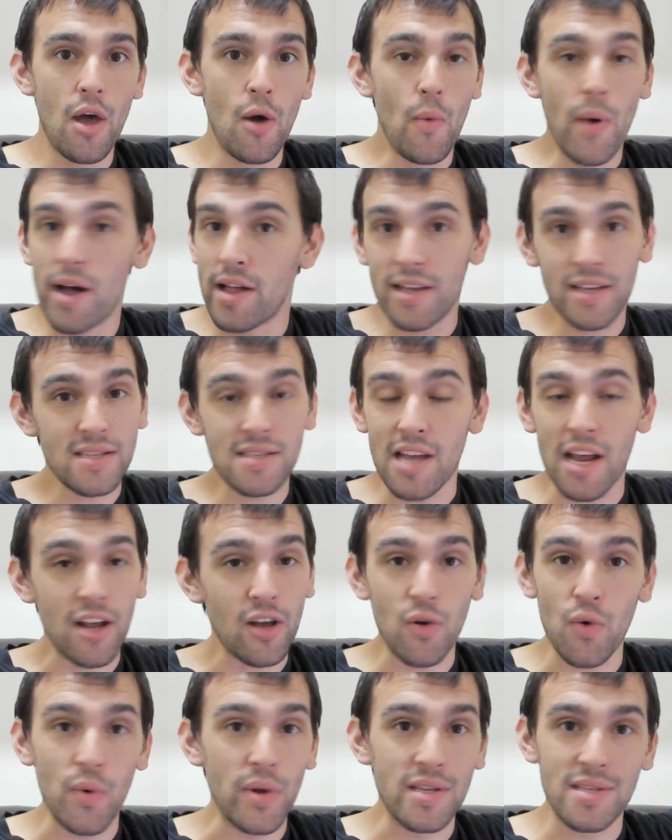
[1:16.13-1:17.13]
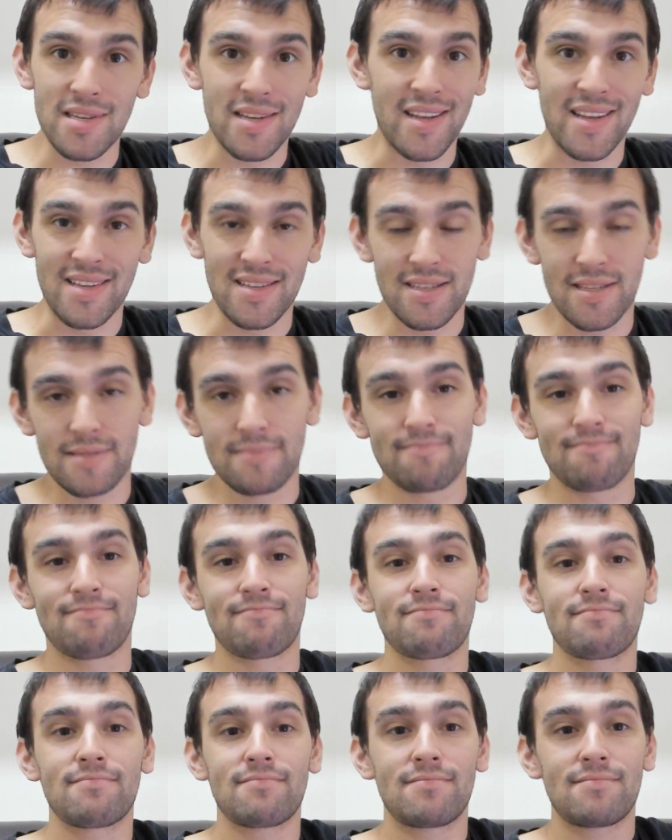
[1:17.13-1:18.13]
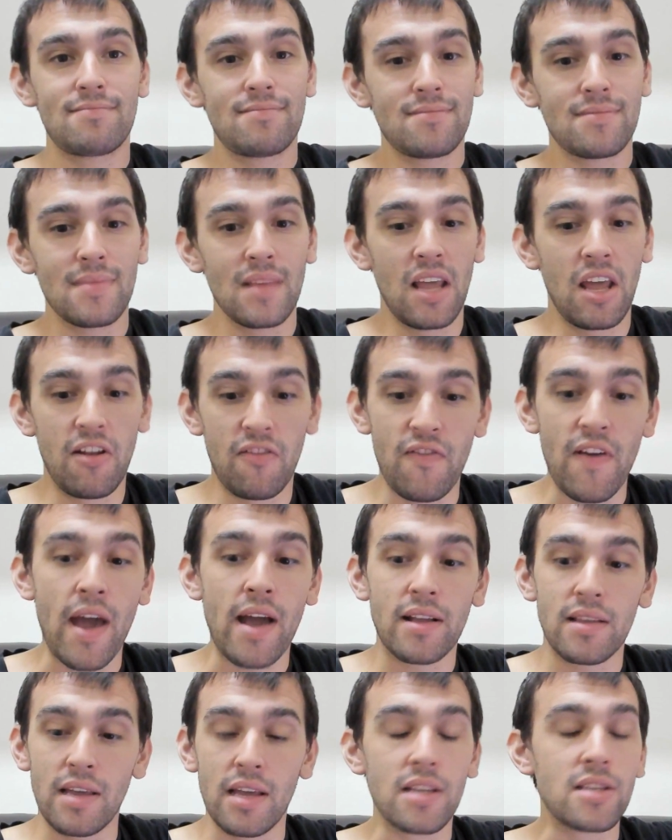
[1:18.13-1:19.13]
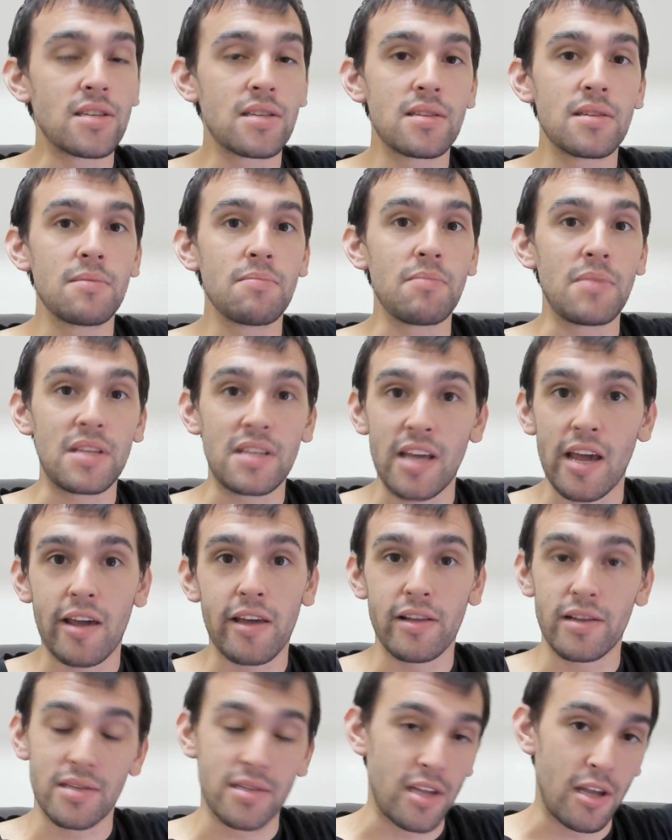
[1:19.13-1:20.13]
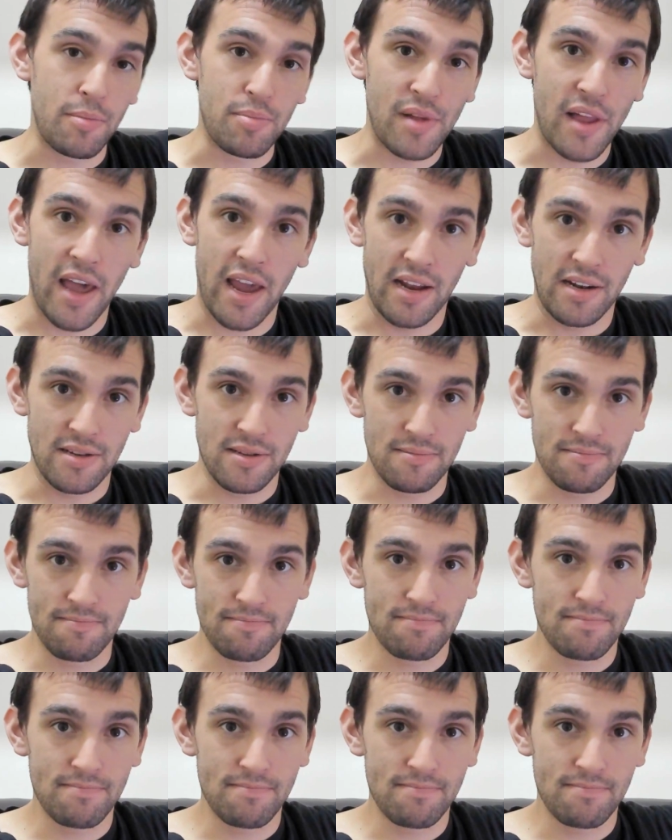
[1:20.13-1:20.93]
Well, it's not a coincidence. In fact, it's meticulously planned.